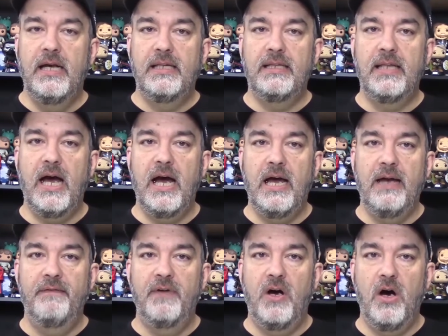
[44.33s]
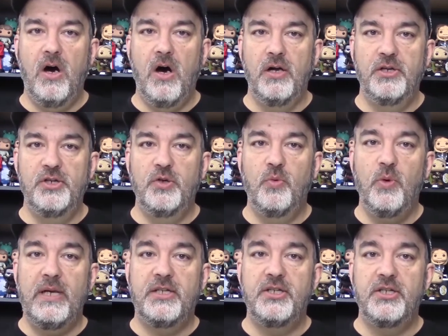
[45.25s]
live on
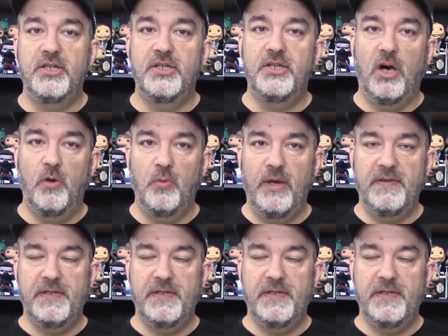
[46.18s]
Twitch to start with.